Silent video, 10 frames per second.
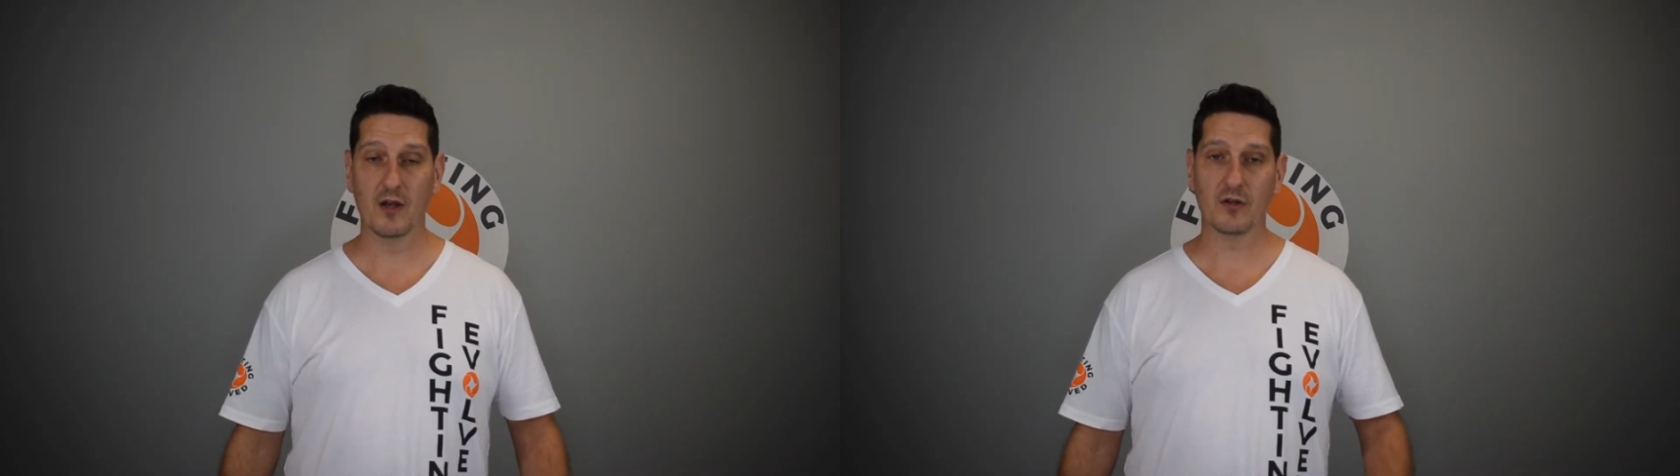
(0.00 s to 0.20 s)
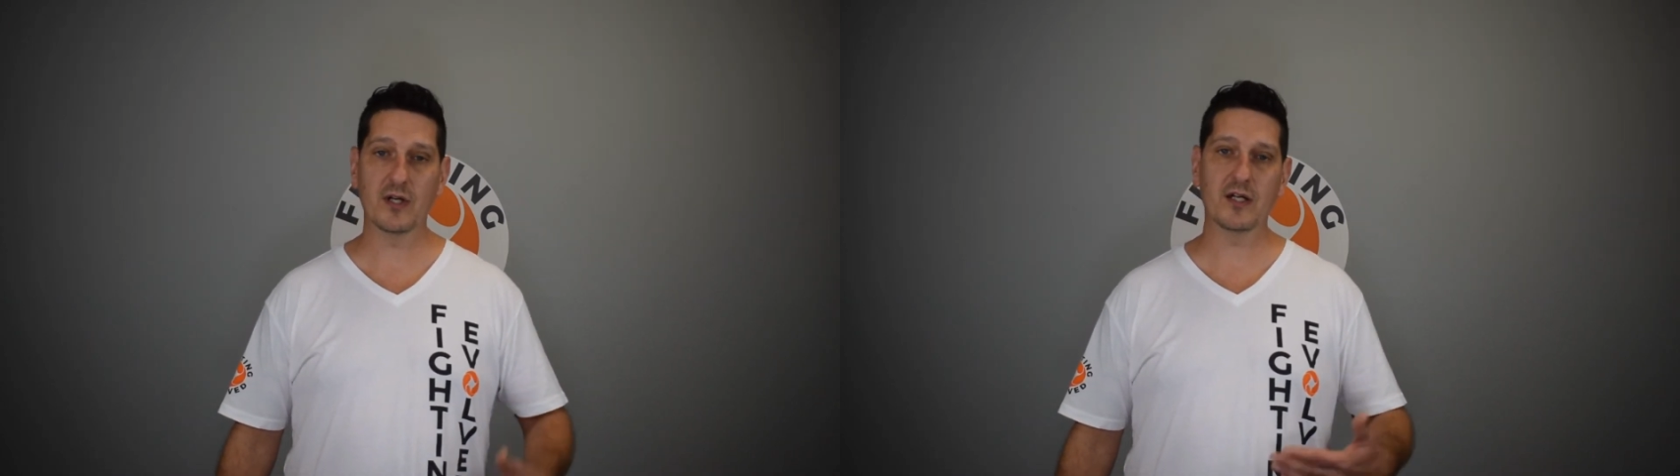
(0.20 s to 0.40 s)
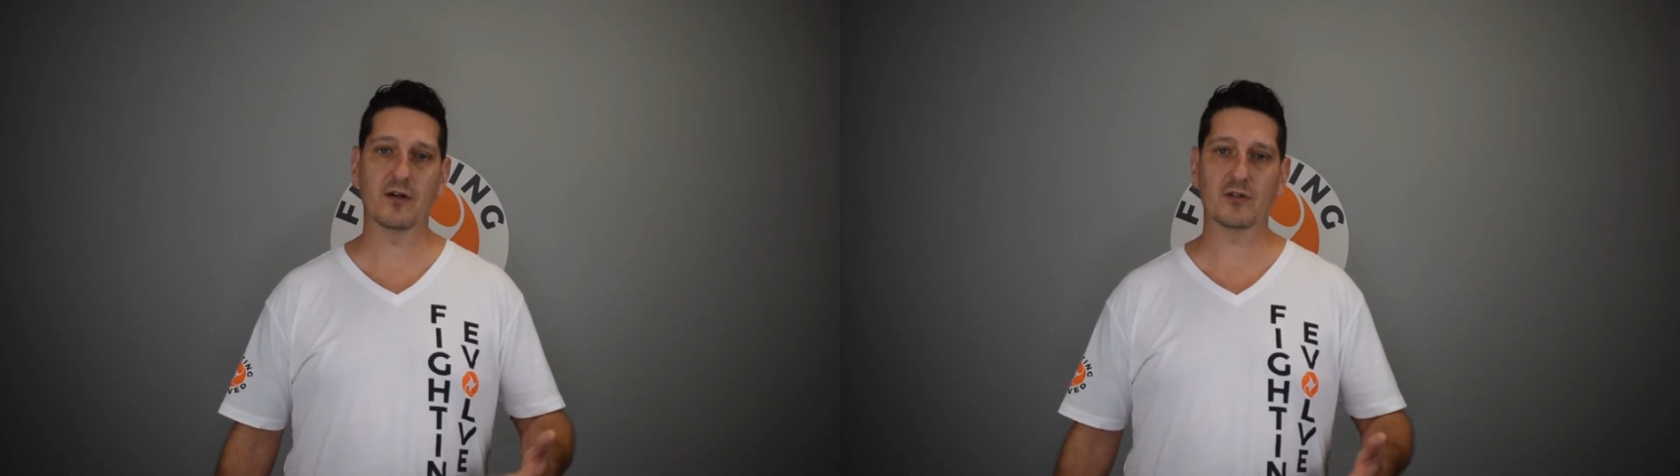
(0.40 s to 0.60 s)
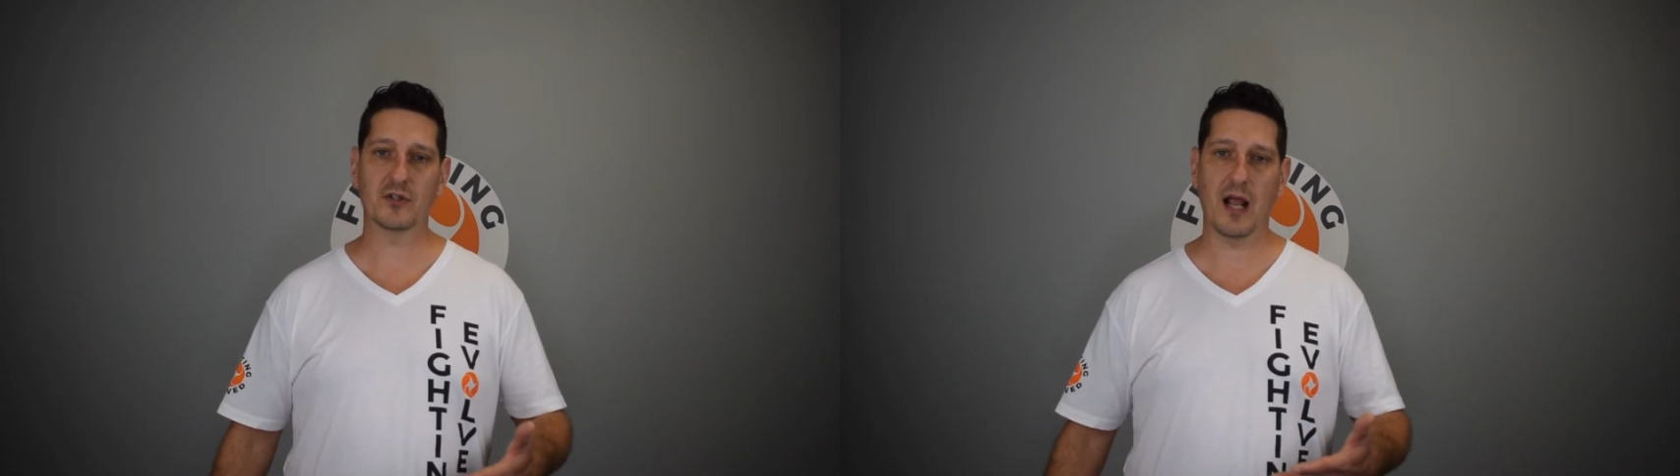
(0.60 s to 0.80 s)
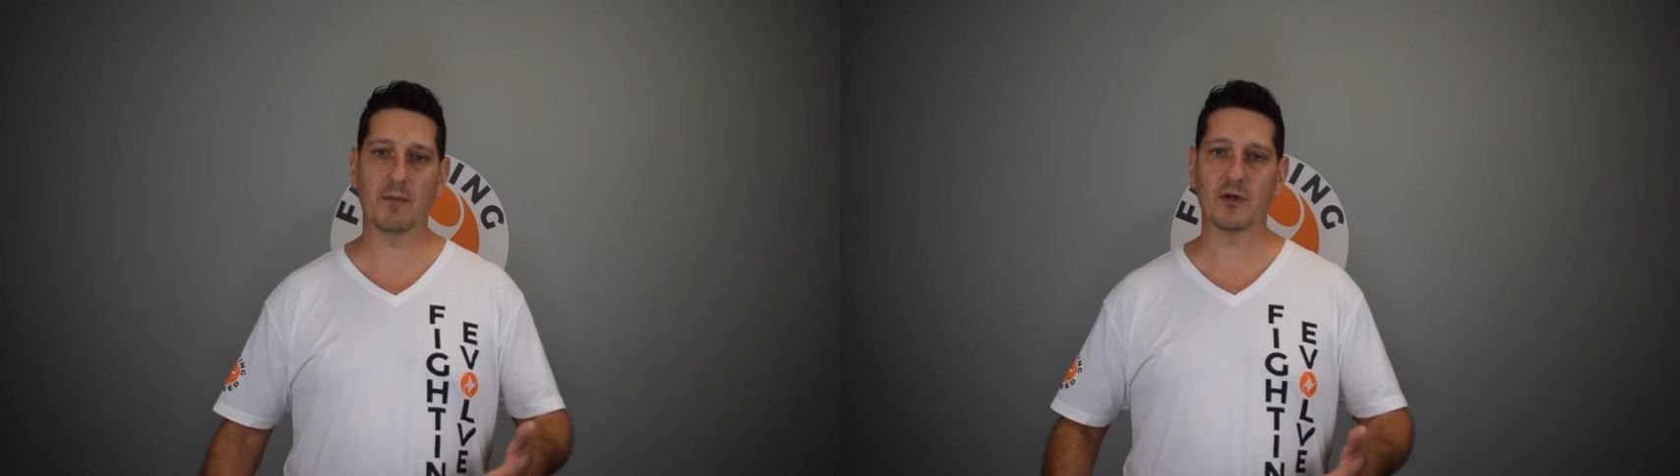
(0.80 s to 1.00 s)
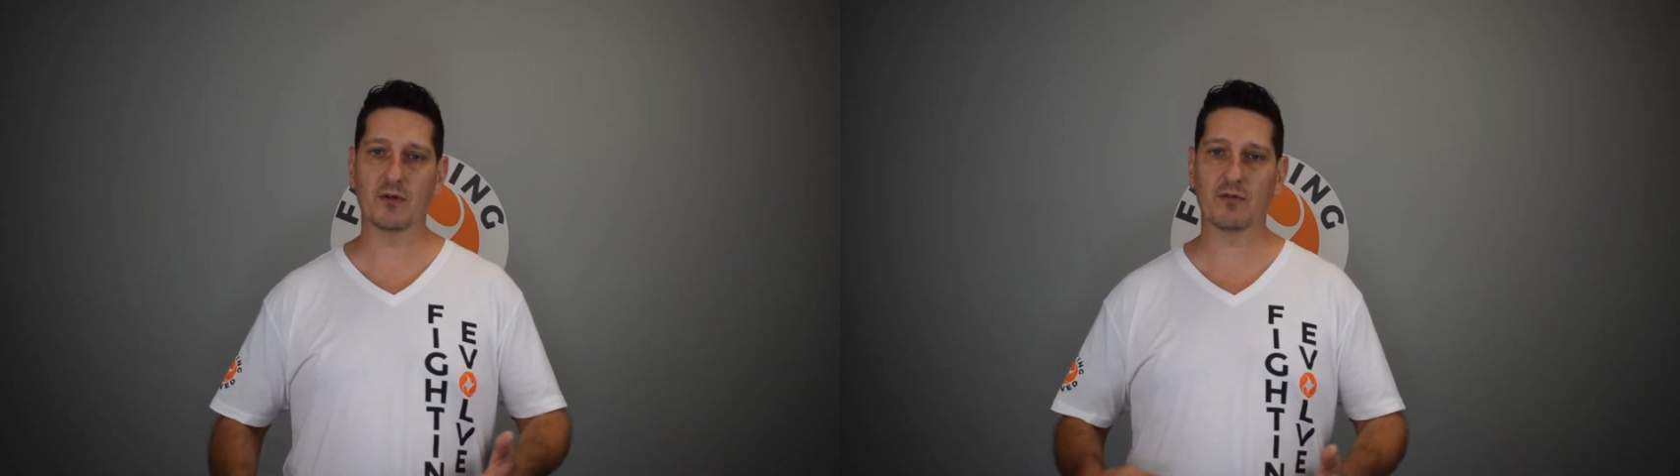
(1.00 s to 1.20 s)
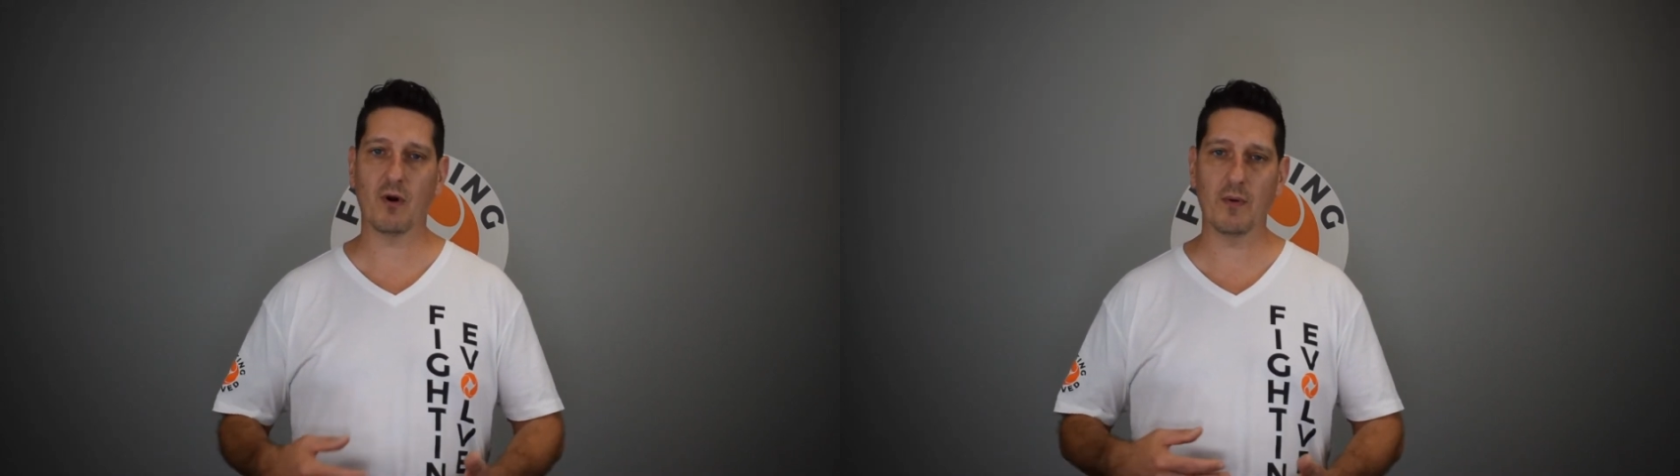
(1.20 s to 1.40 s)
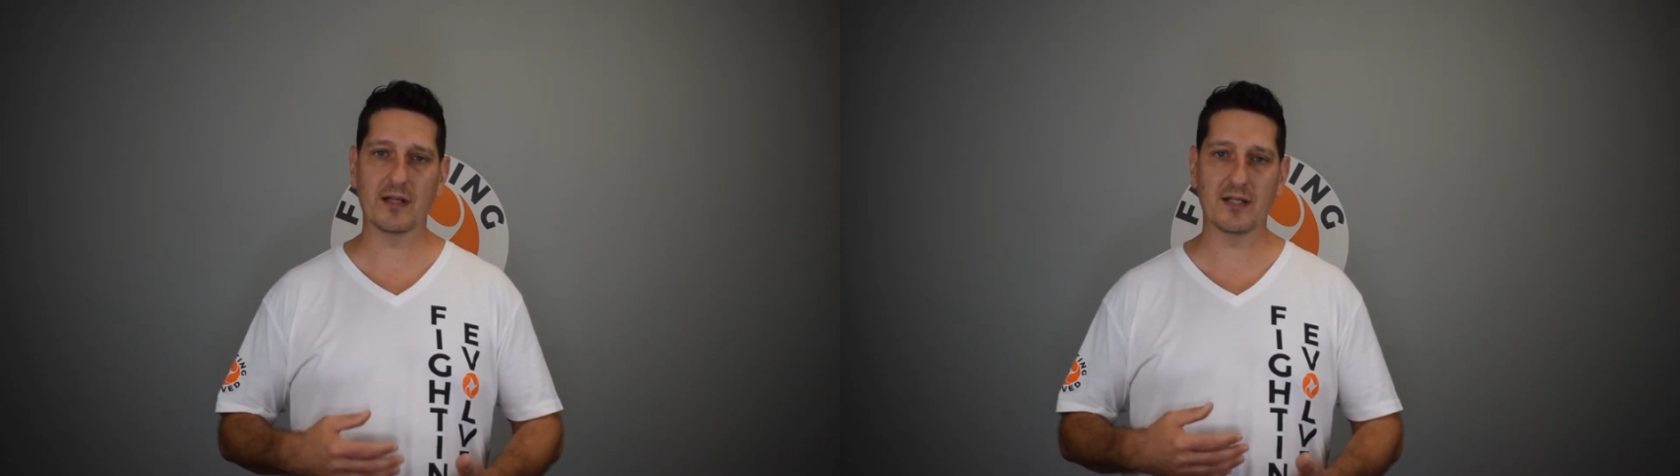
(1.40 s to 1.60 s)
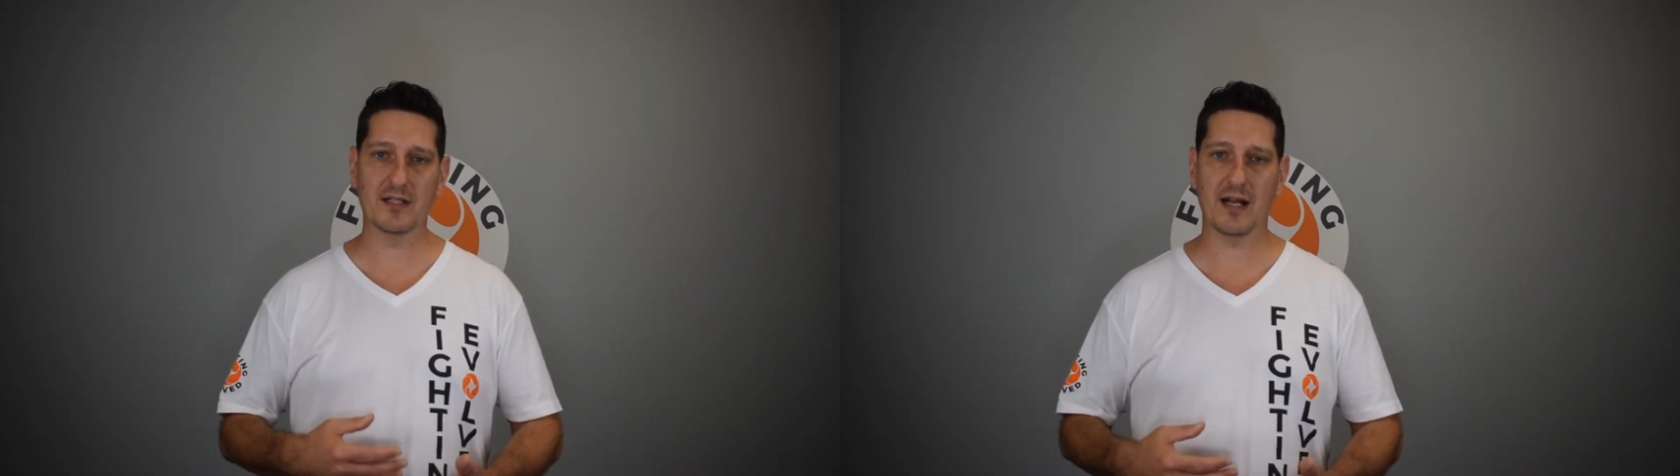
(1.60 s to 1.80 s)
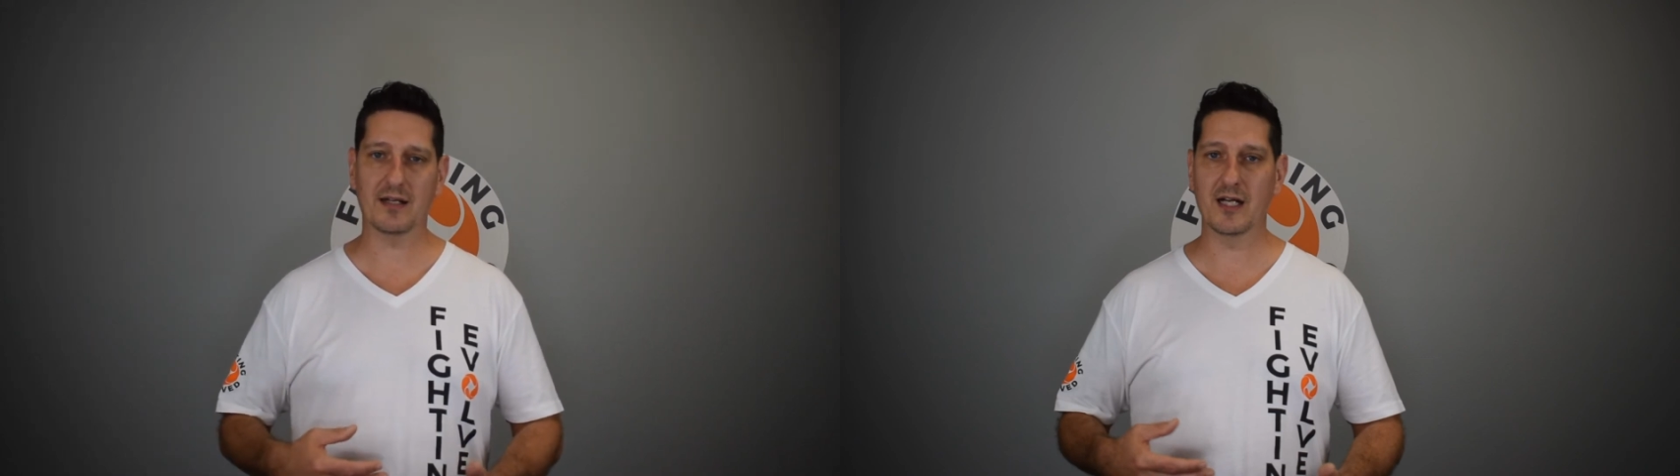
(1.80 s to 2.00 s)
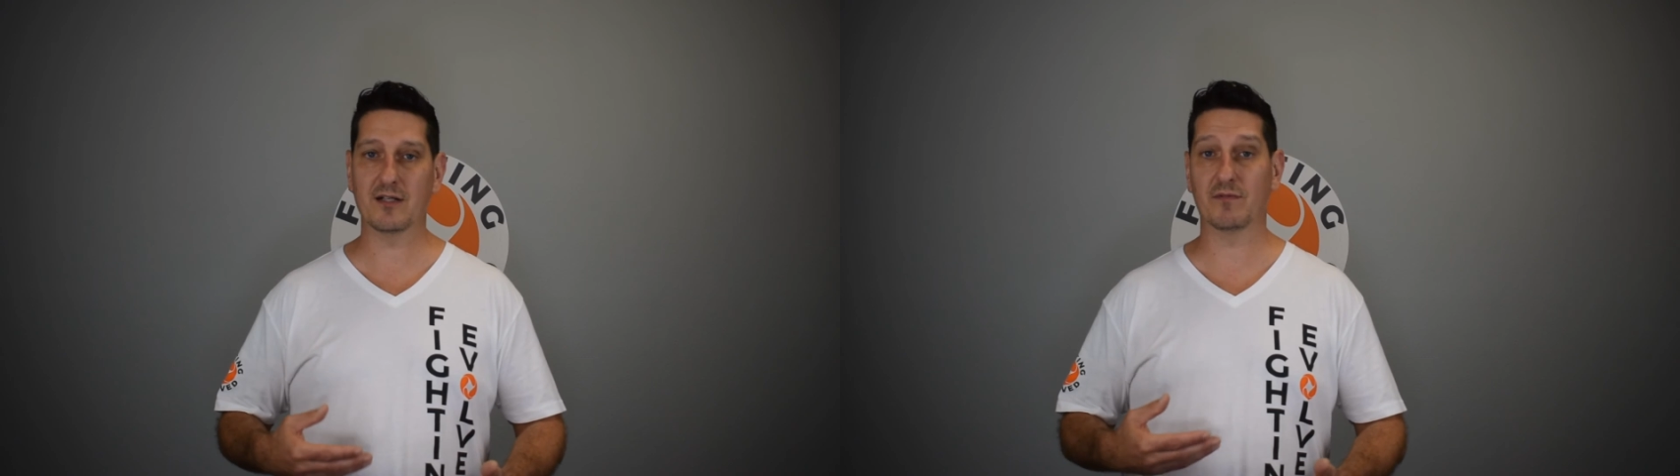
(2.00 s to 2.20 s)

You need to understand when you're throwing these techniques,